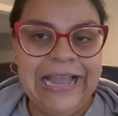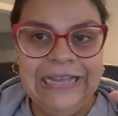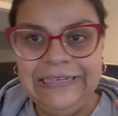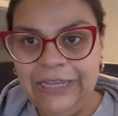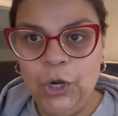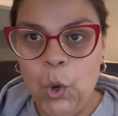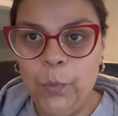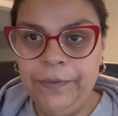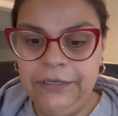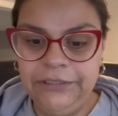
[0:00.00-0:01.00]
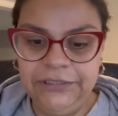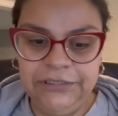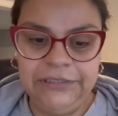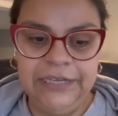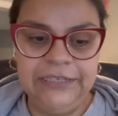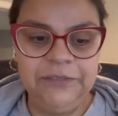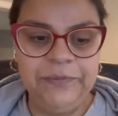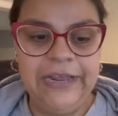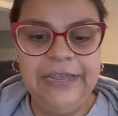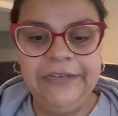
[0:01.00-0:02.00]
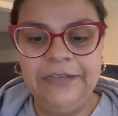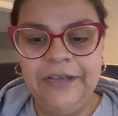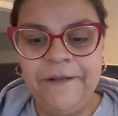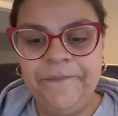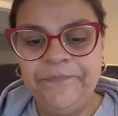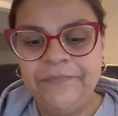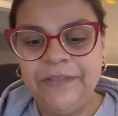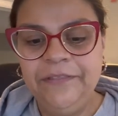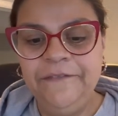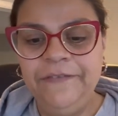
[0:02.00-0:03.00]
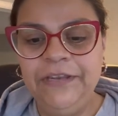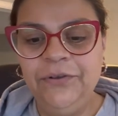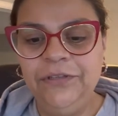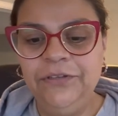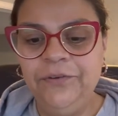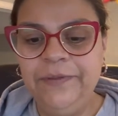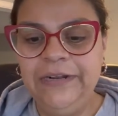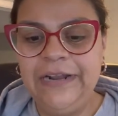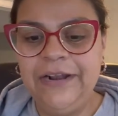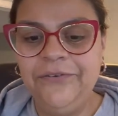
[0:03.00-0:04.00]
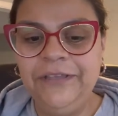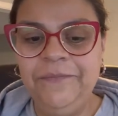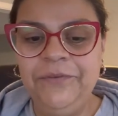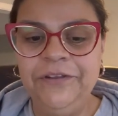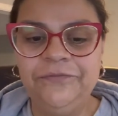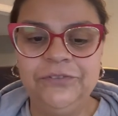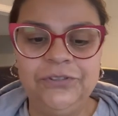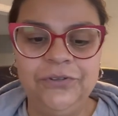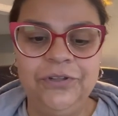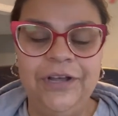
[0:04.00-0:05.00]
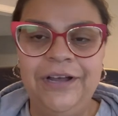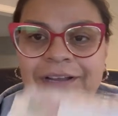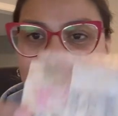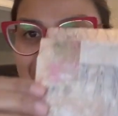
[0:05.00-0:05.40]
I did open it just to expedite um, the video a little bit and I don't keep you here for so long.